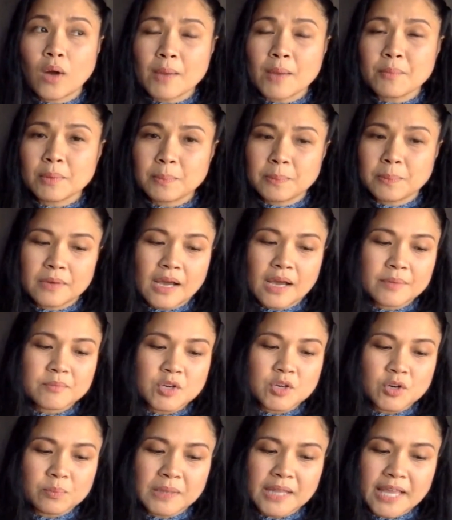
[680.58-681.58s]
oh, I'm, a,
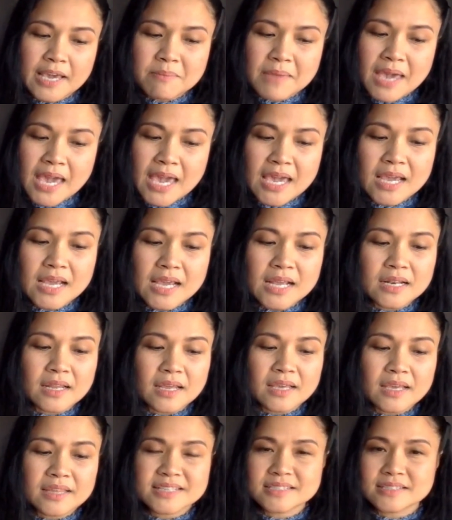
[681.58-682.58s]
I'm your playmate,
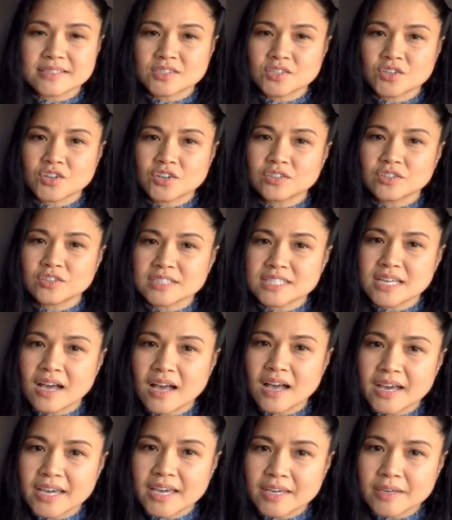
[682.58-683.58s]
it is is circle
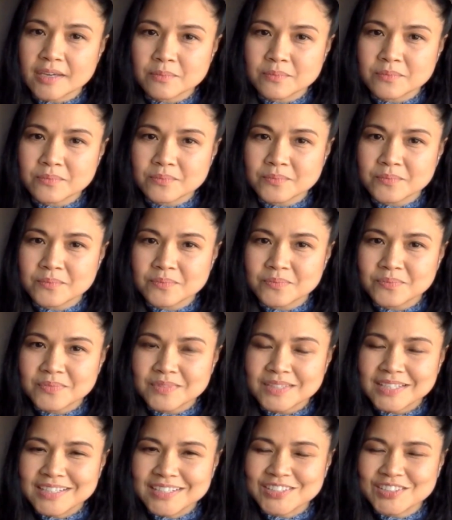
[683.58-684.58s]
time.
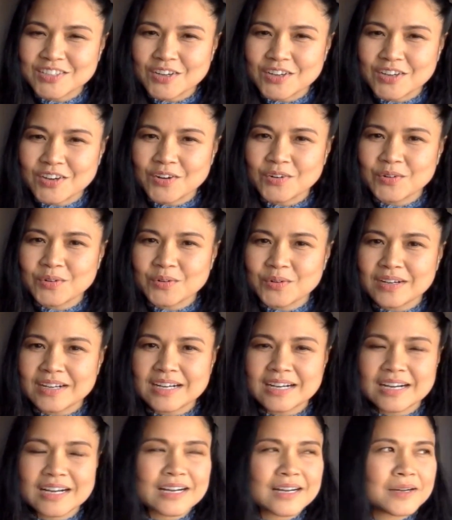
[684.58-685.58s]
You know,
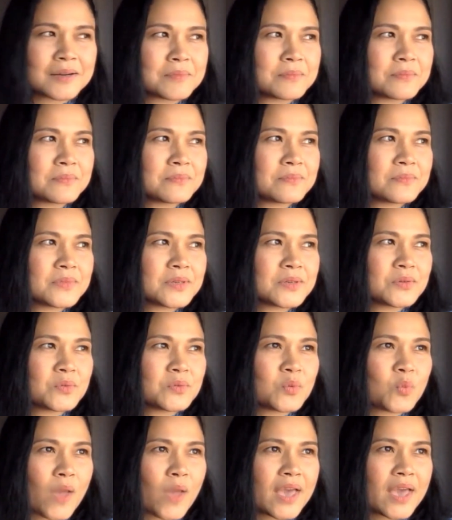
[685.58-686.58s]
um,
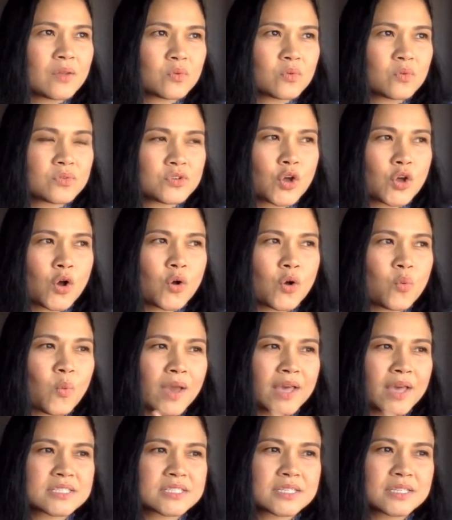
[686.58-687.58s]
when, know
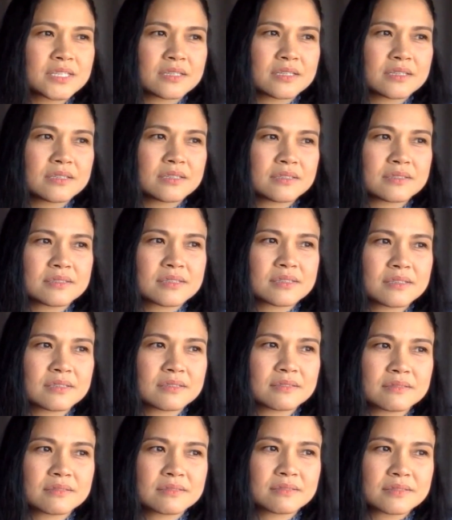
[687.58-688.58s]
when to
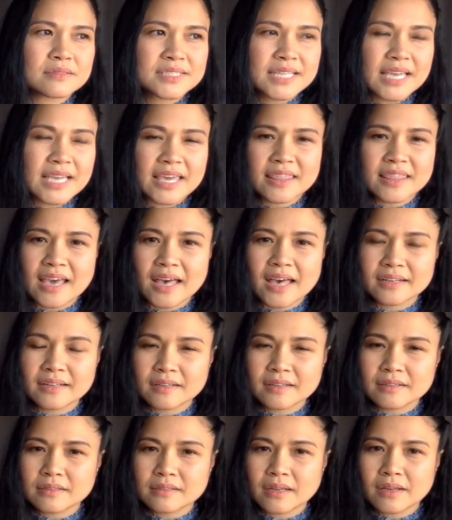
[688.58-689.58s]
say that.
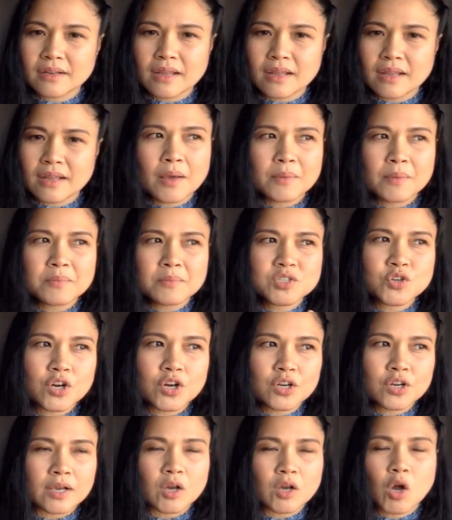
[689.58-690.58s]
And, and, and I'm
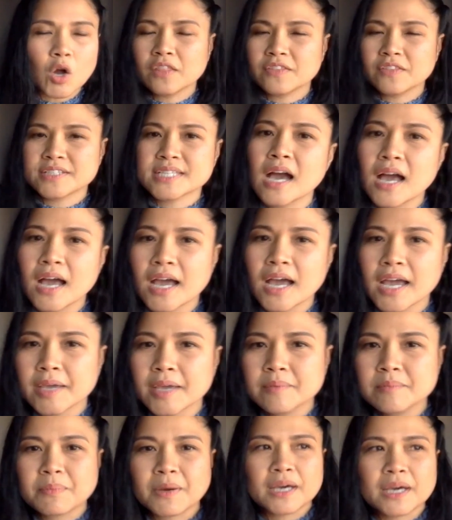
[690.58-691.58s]
sure, like, all the
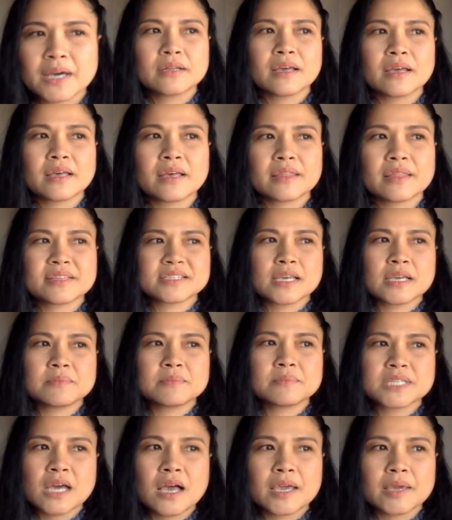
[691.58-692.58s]
time, but at the
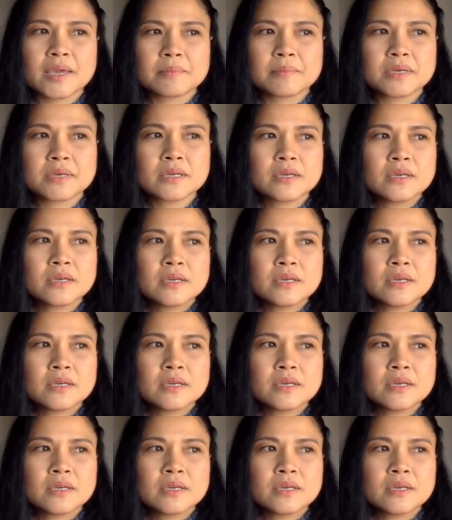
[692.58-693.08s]
same time,